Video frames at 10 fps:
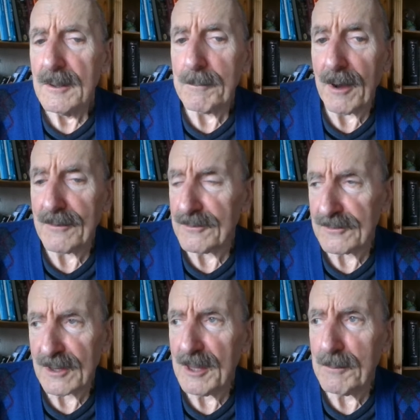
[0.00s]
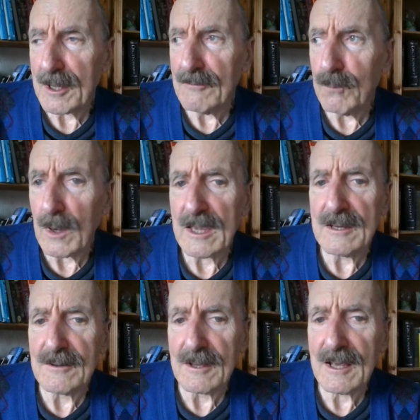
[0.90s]
by the scheming of
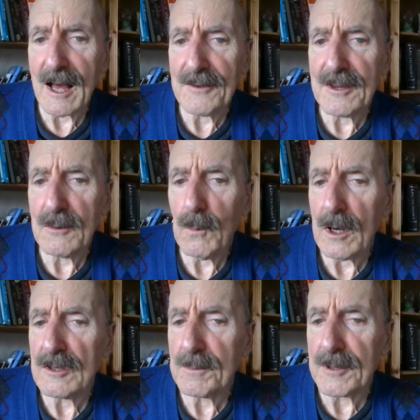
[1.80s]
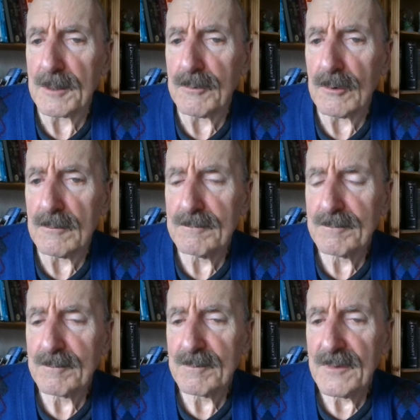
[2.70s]
wicked and cunning white people.
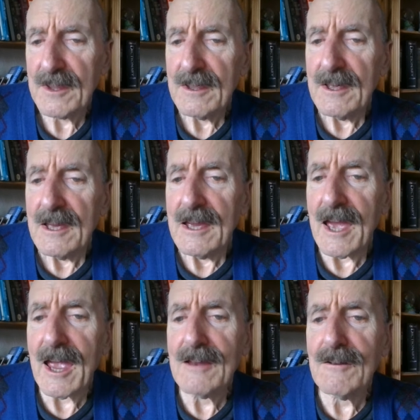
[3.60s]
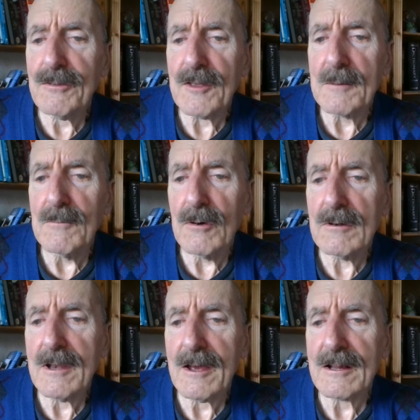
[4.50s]
Anything more
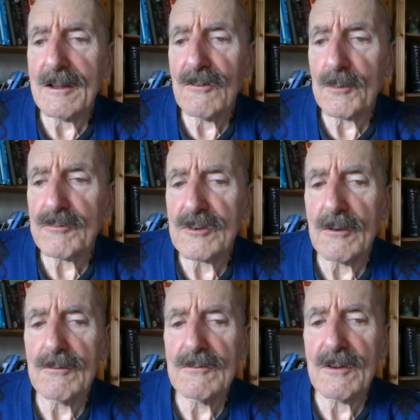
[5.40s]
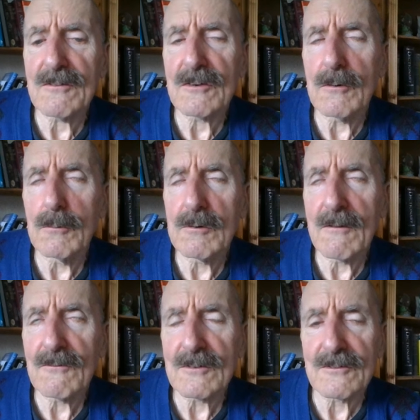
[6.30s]
likely to produce discord
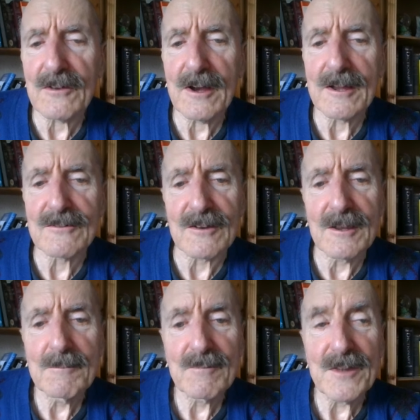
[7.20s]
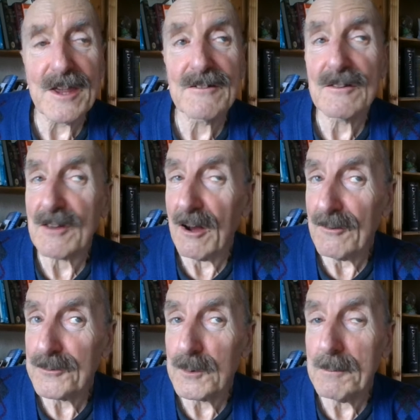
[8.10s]
in society, it is
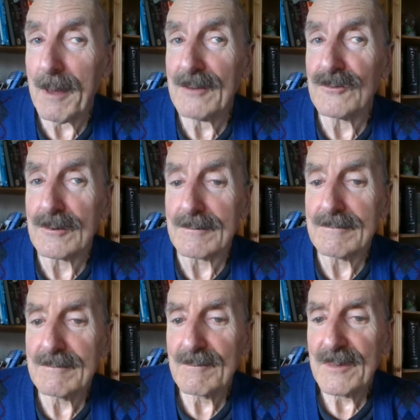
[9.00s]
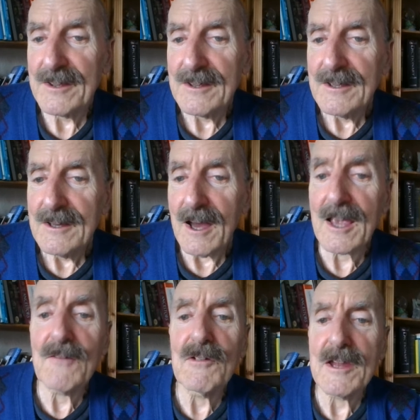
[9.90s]
hard to imagine. I
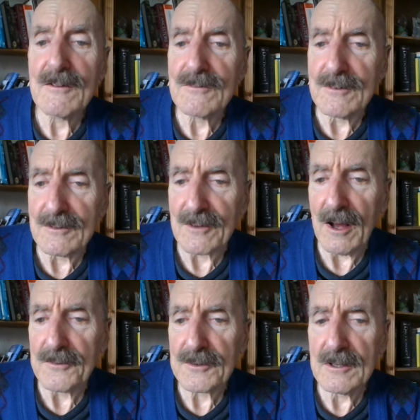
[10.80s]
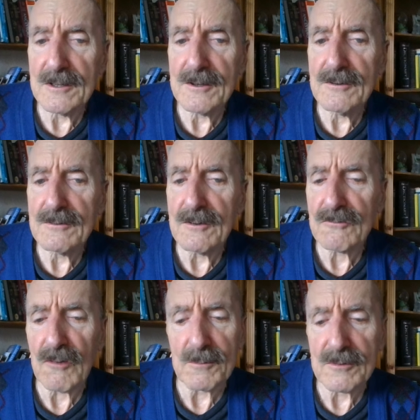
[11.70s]
give a link to this article in the
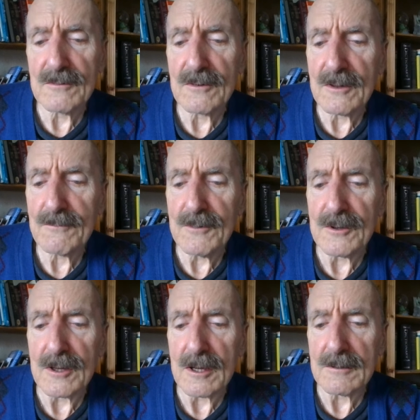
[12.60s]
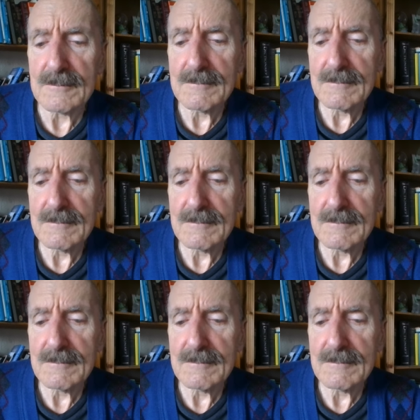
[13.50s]
description to this video.